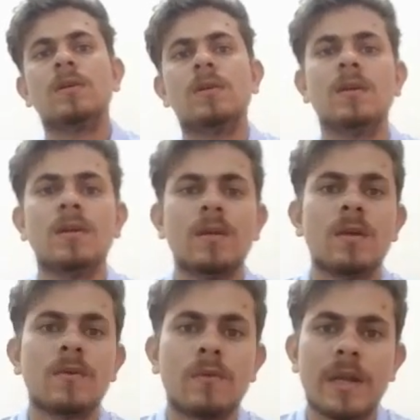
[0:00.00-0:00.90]

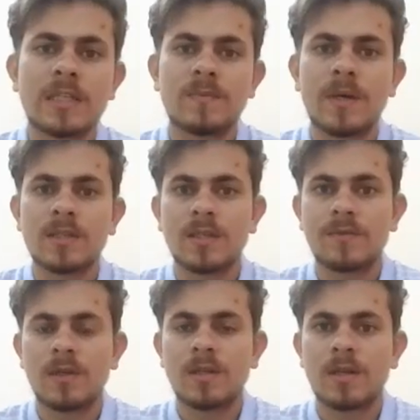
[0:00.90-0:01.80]
flashbacks
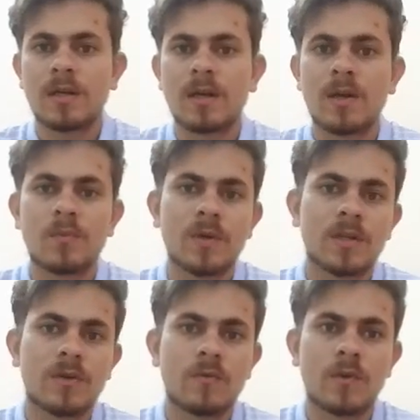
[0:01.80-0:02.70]
reveal that her
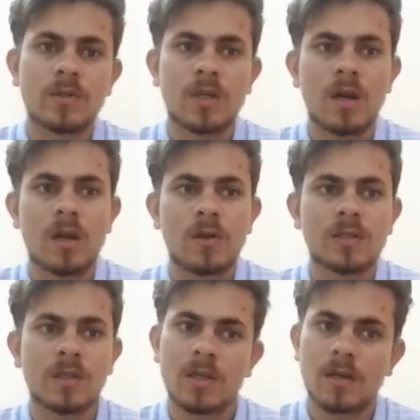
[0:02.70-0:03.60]
mother was
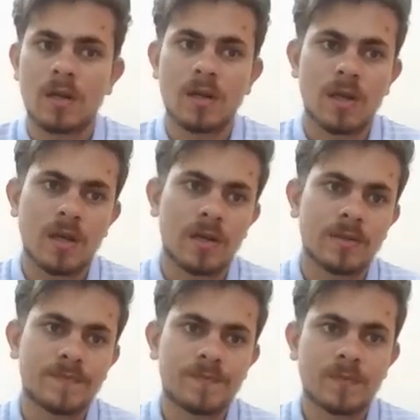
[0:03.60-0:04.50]
careless and uncaring,
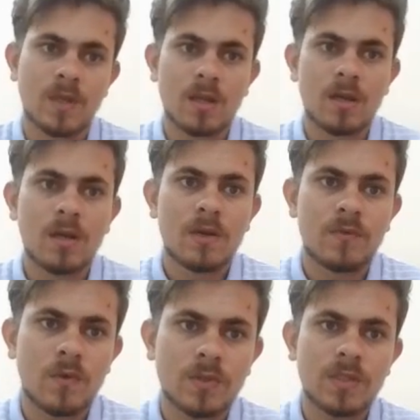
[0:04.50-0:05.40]

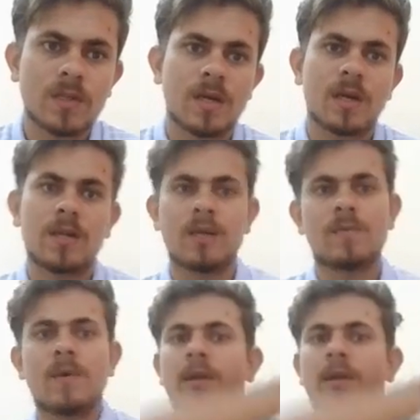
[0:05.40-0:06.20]
forcing Kenny and